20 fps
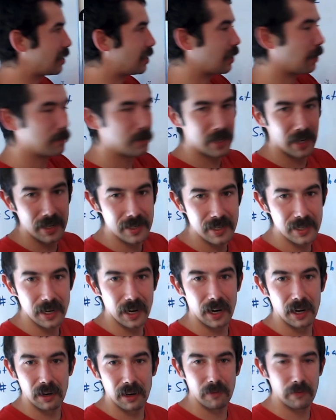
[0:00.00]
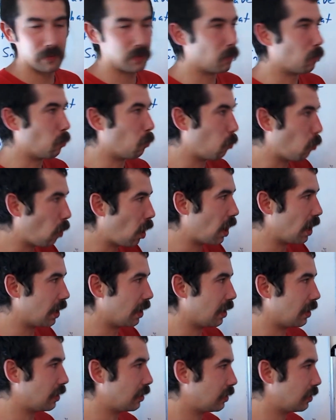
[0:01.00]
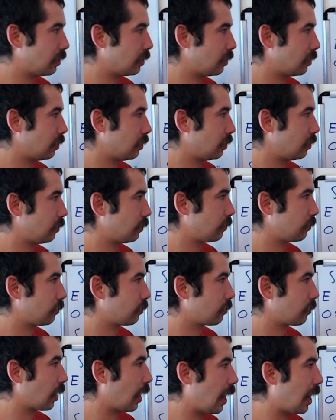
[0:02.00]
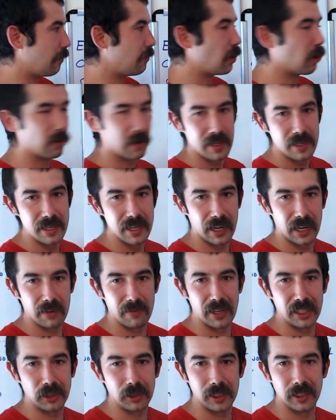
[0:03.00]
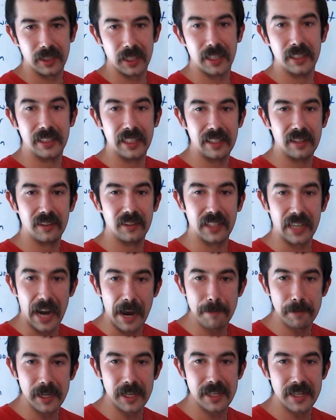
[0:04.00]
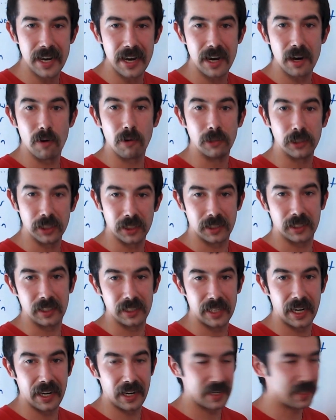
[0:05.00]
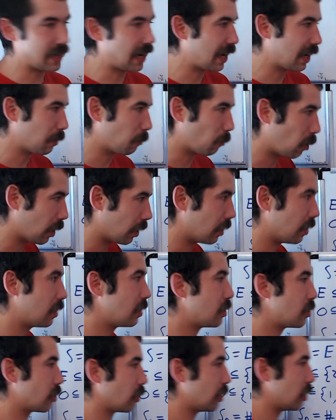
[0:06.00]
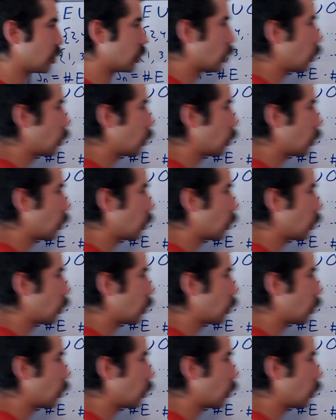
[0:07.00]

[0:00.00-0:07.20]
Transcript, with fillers: subsets of one have no consecutive entries? It's either the empty set or just the set containing one. So there's